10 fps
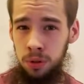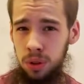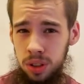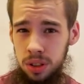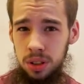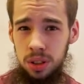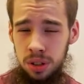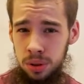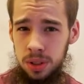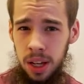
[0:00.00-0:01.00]
forcing us to
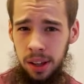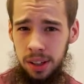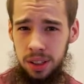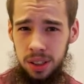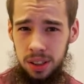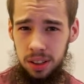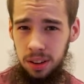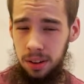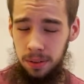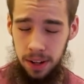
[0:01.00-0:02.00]
use Edge.
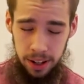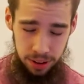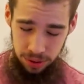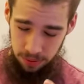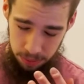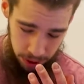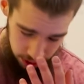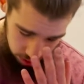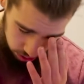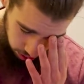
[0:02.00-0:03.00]
Oh my,
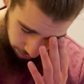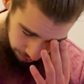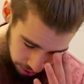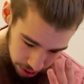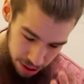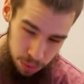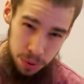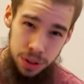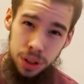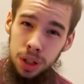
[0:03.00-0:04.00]
Microsoft.
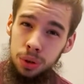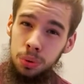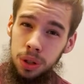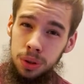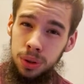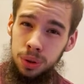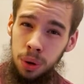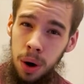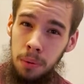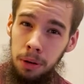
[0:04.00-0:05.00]
We just want to use
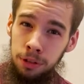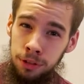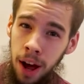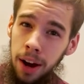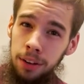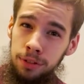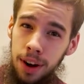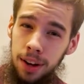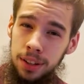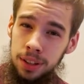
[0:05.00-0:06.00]
Chrome or
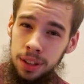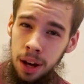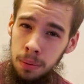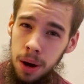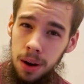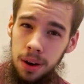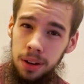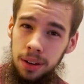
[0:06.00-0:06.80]
Firefox. Come on.